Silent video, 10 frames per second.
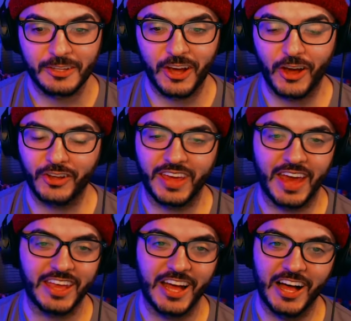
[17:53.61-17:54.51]

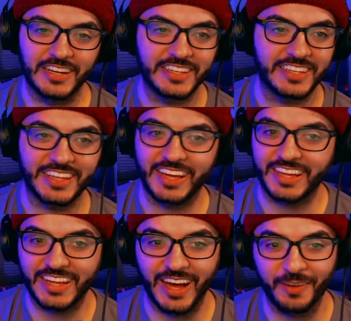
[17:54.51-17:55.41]
Okay, y'all need to
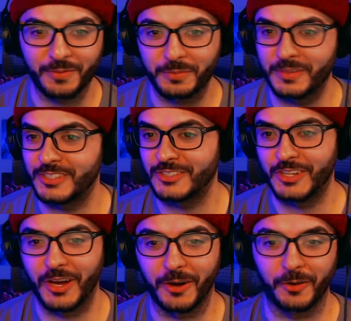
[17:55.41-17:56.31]
get cut from this
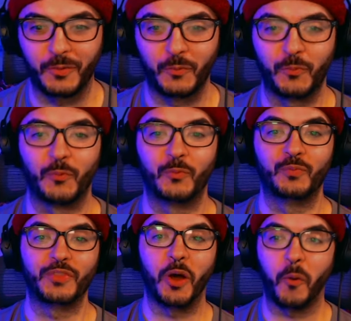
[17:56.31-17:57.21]
show.
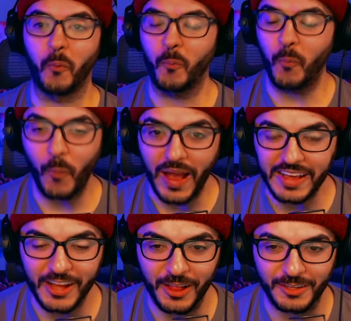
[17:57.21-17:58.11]
No way
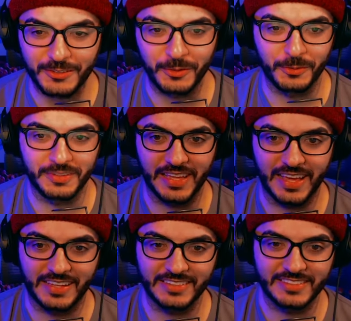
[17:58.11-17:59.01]
y'all are doing
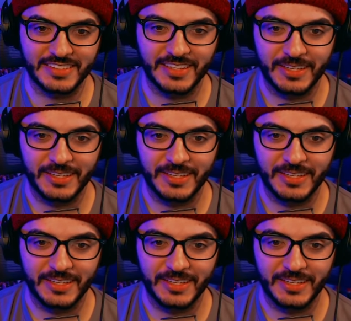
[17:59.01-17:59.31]
this.